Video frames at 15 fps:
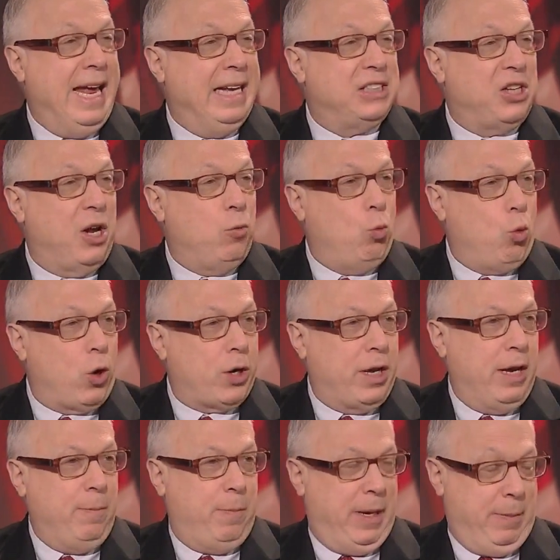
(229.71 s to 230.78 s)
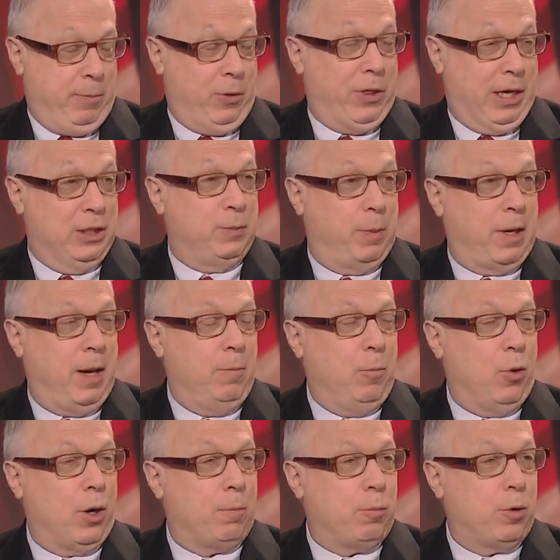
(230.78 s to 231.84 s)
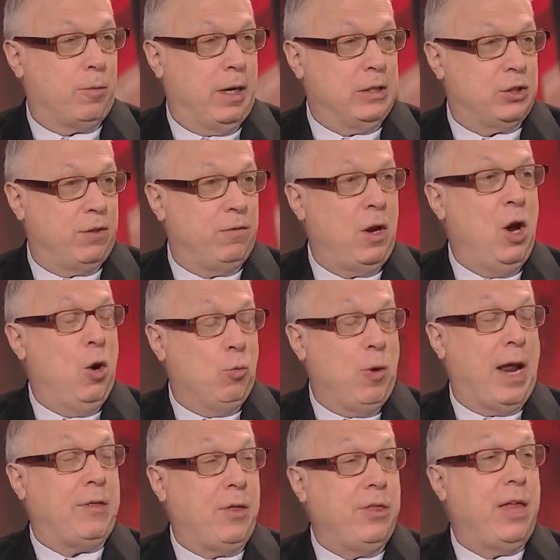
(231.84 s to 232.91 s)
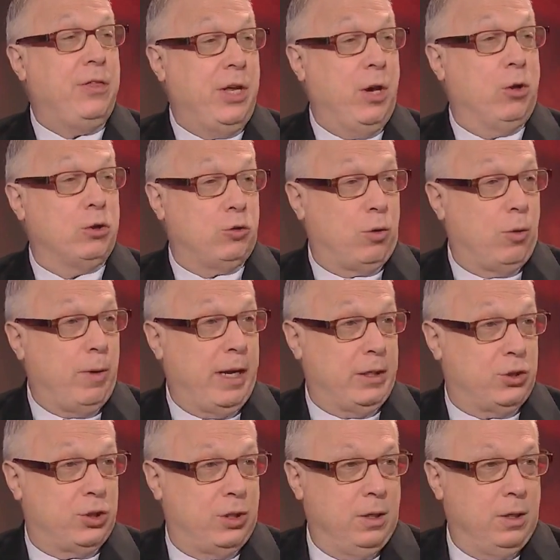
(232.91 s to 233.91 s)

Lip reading: it's on working people that it's become more progressive rather than the ultra-rich.